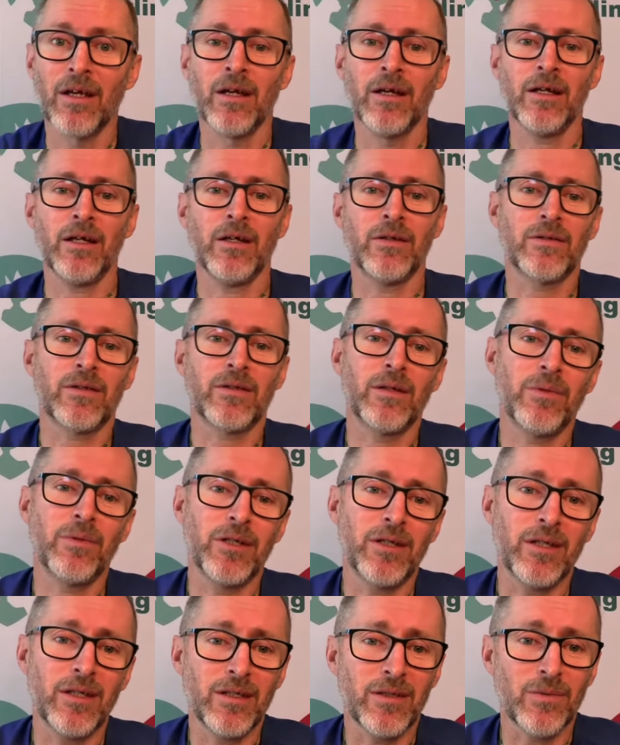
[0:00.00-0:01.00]
And
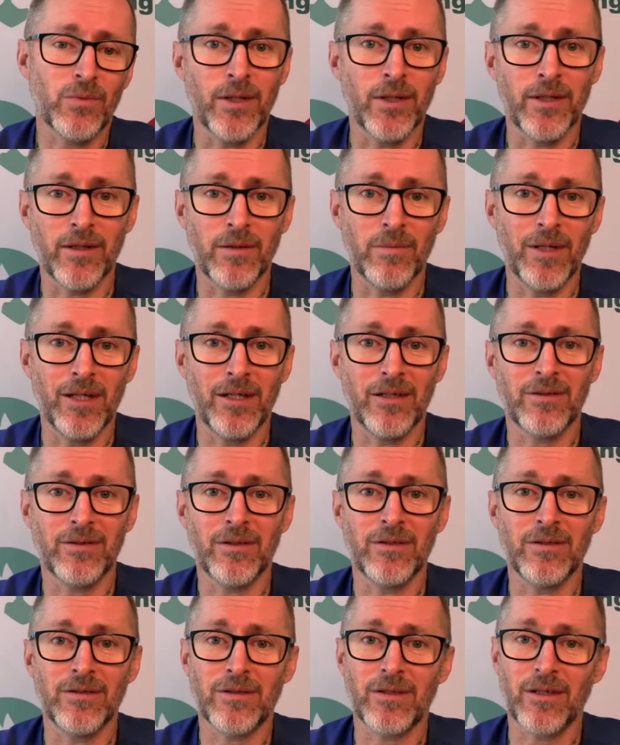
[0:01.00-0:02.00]
CBD is one of the
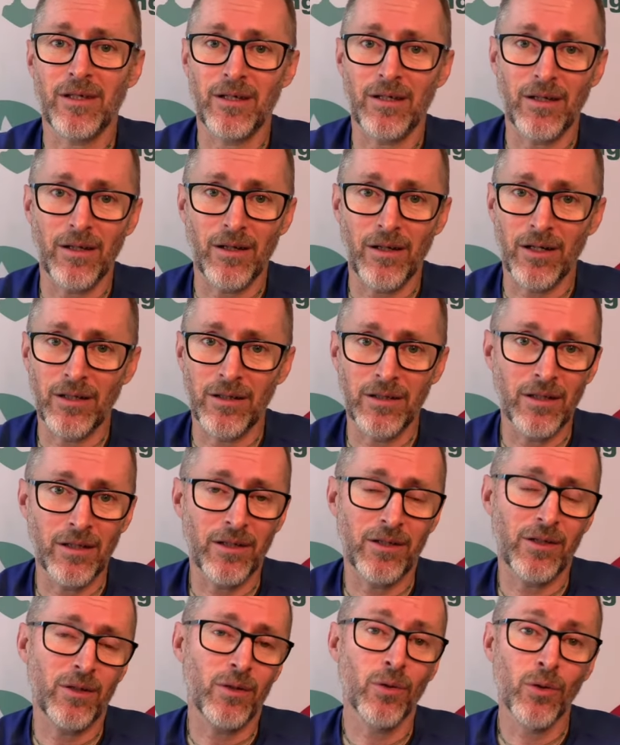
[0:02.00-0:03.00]
medicines that I
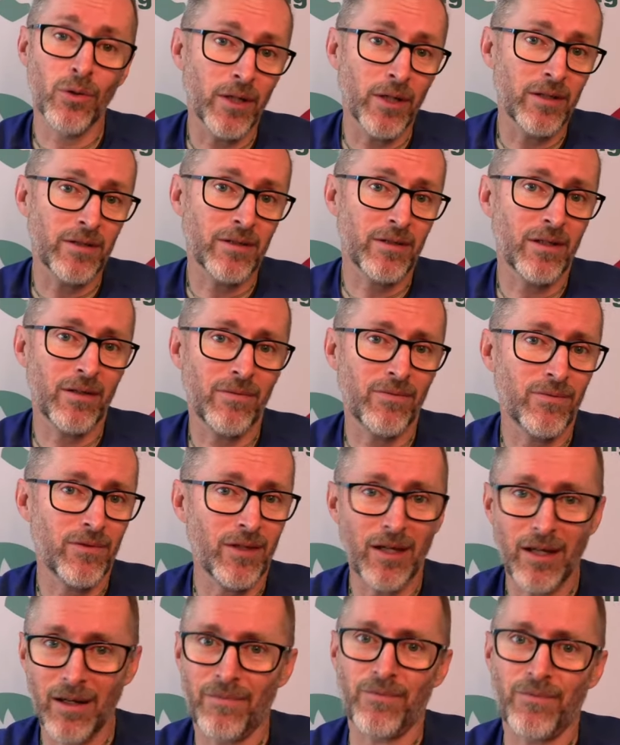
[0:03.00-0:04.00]
nearly always give to
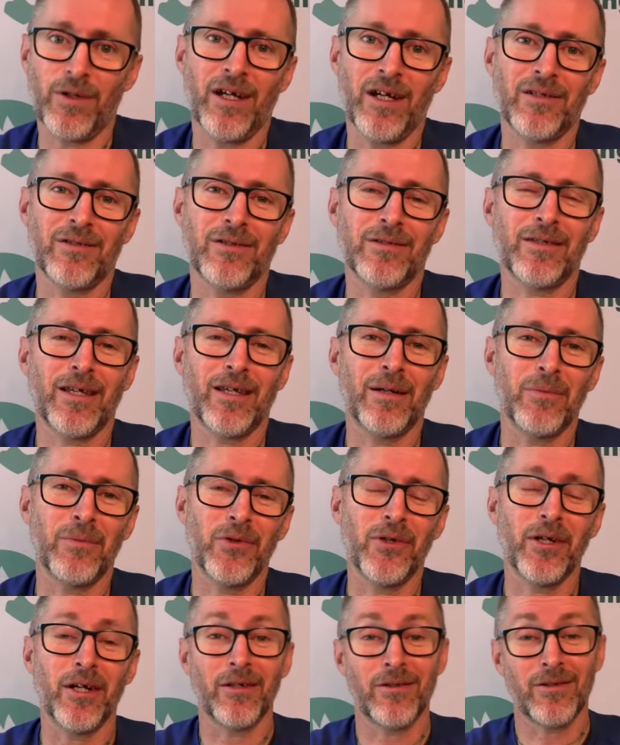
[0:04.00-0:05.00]
every anxious animal
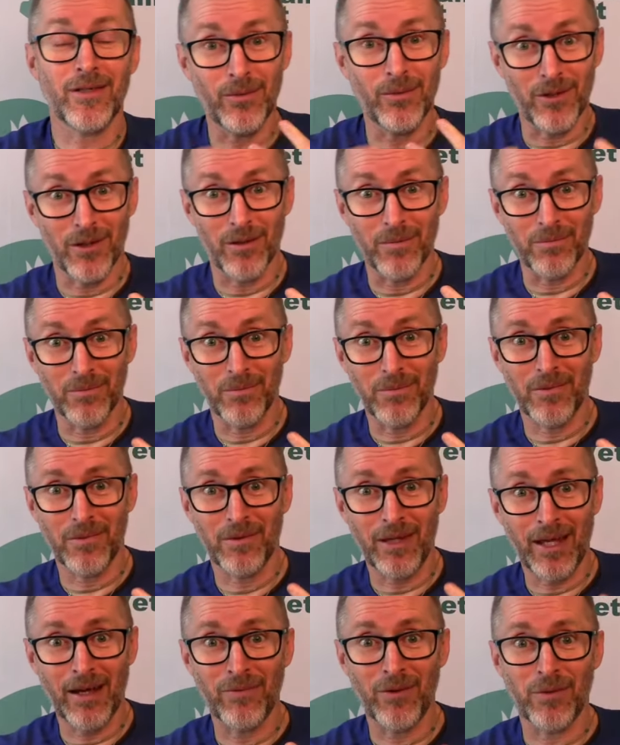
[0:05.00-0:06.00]
that I see when I
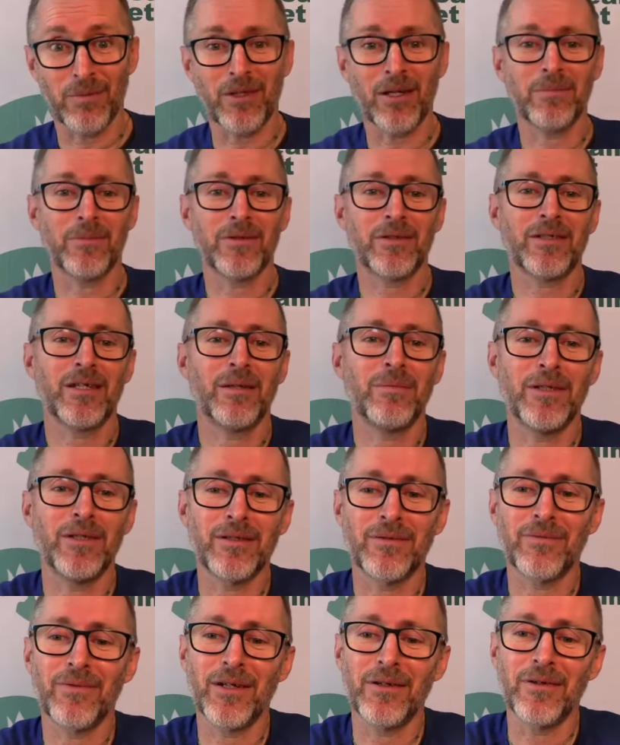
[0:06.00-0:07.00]
have them come to see me as a
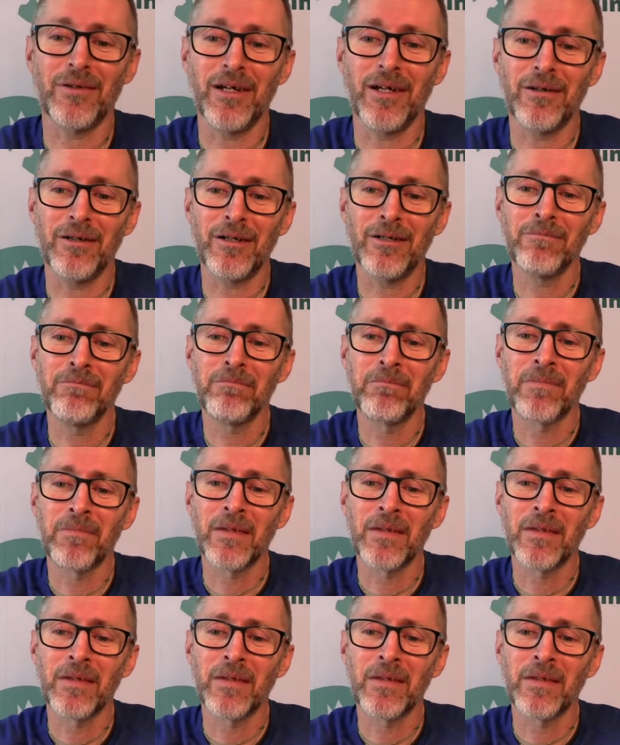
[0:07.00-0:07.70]
veterinarian.